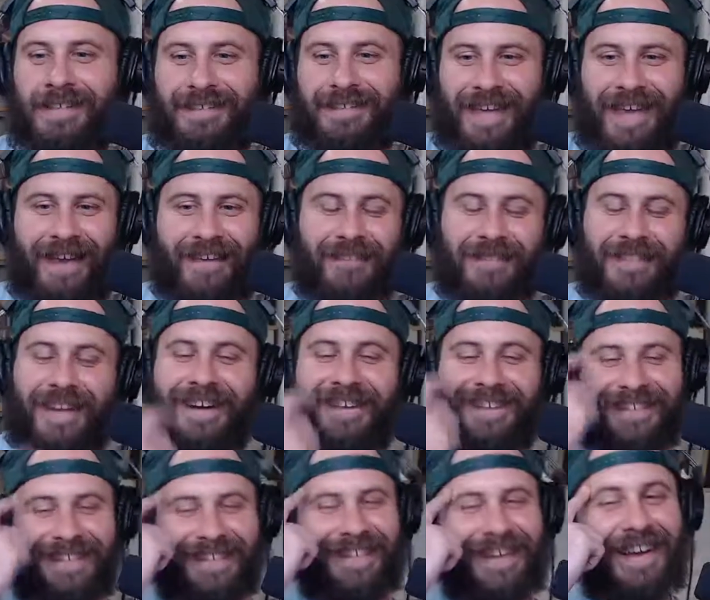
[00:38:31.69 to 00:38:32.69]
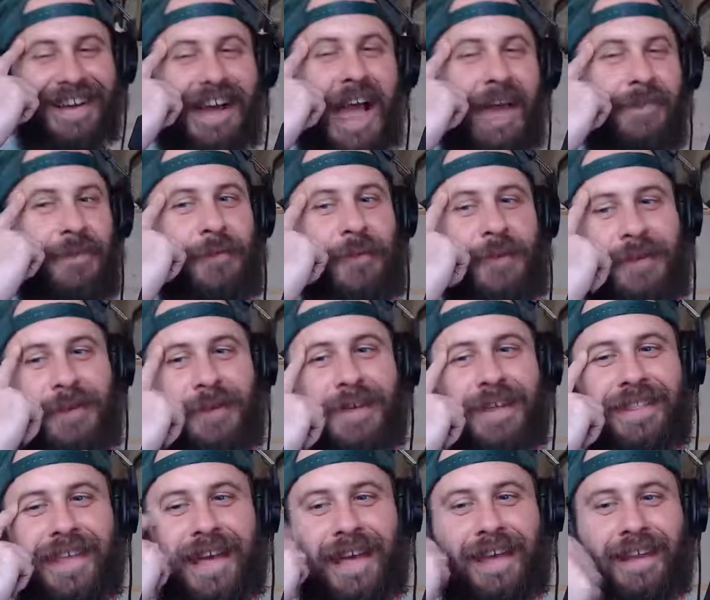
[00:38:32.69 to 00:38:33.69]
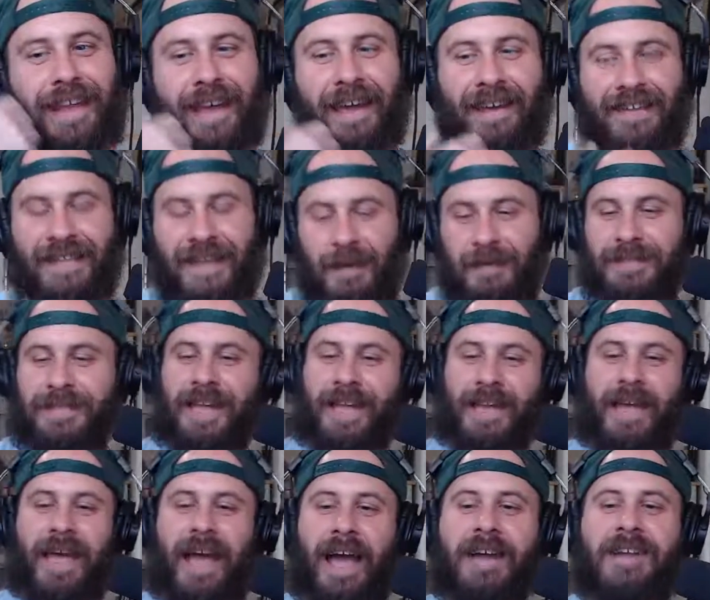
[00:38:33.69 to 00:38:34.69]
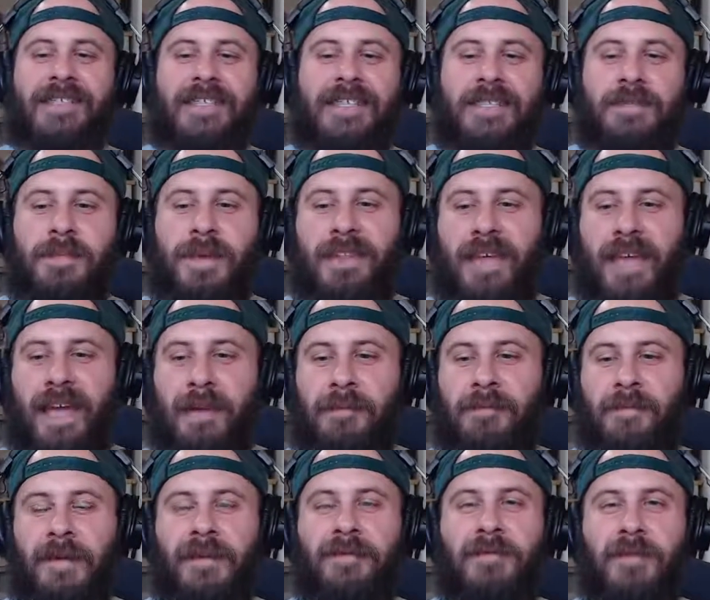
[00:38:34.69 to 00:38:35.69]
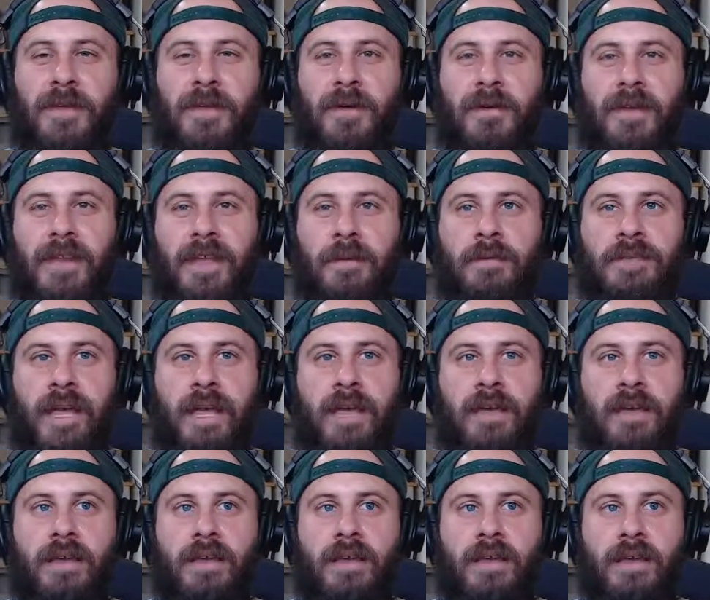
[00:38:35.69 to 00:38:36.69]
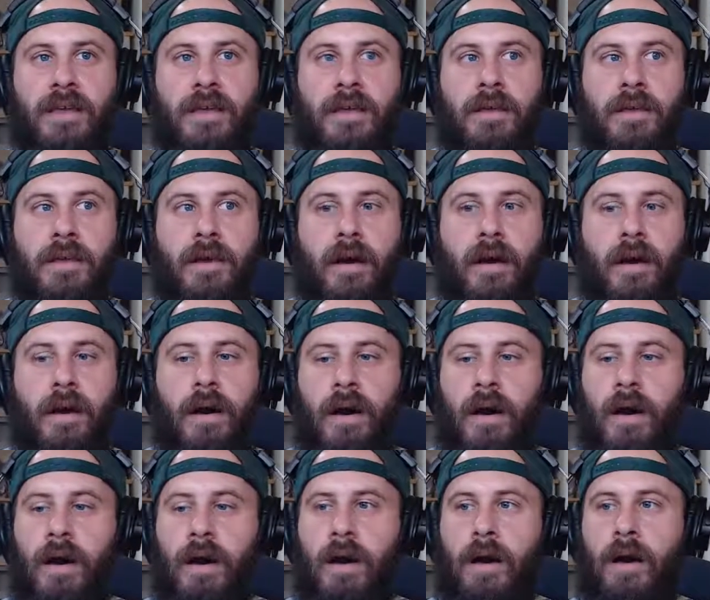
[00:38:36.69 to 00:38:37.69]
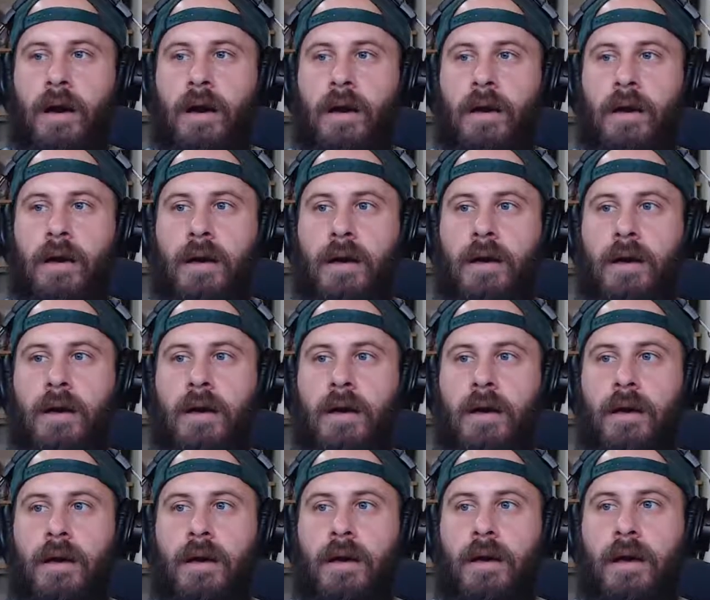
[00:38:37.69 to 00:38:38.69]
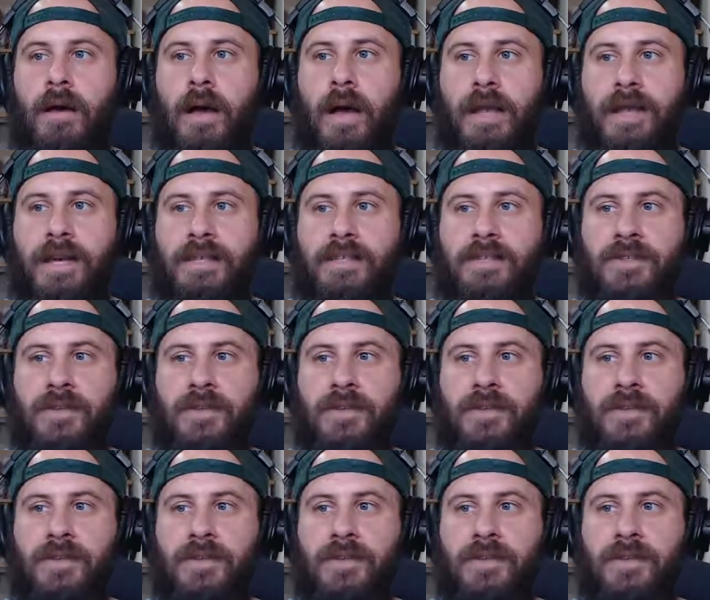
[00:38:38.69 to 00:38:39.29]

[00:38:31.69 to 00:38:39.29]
Yeah. No. I have a friend who did that, and I was like, how does this make the game fun for you? And he was like, I get to do